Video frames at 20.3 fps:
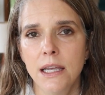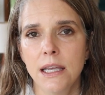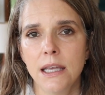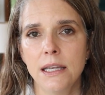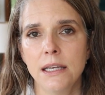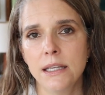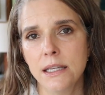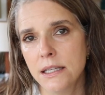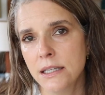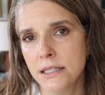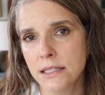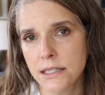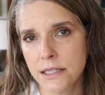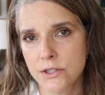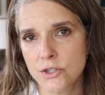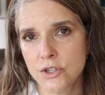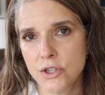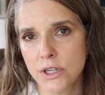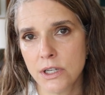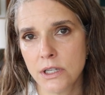and in
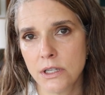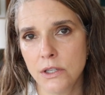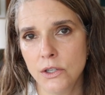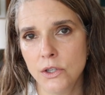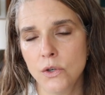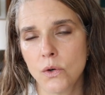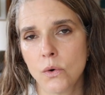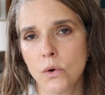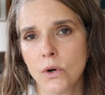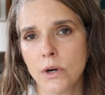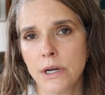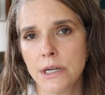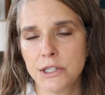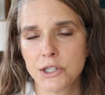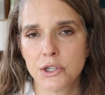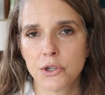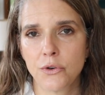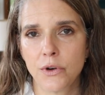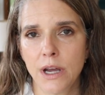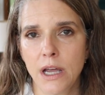addition, your
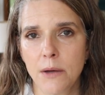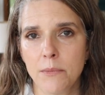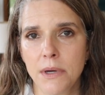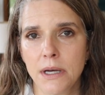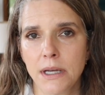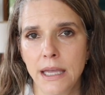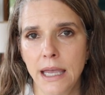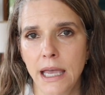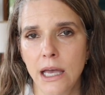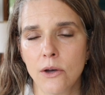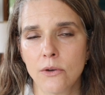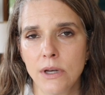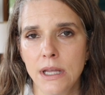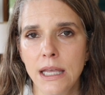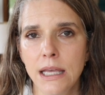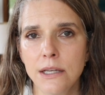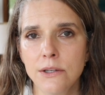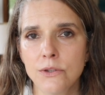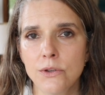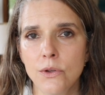Instagram account
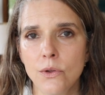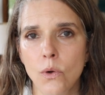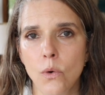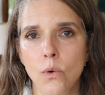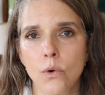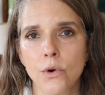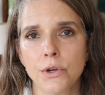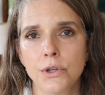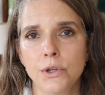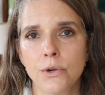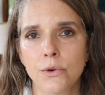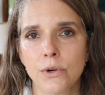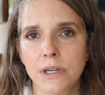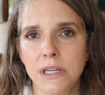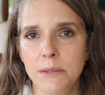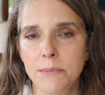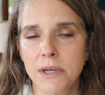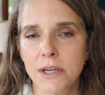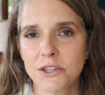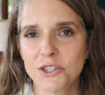handle or your
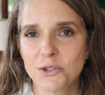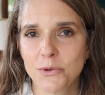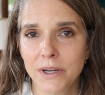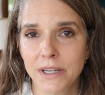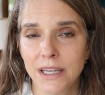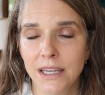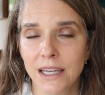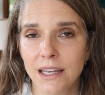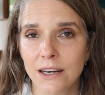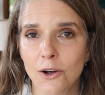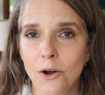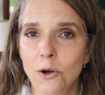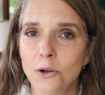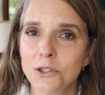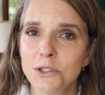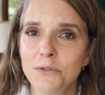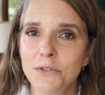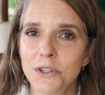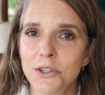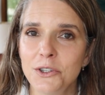email so I can get a
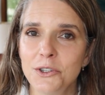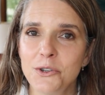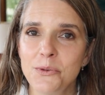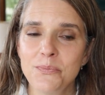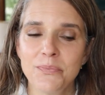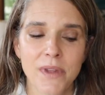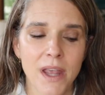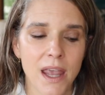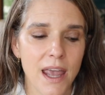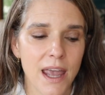hold of you.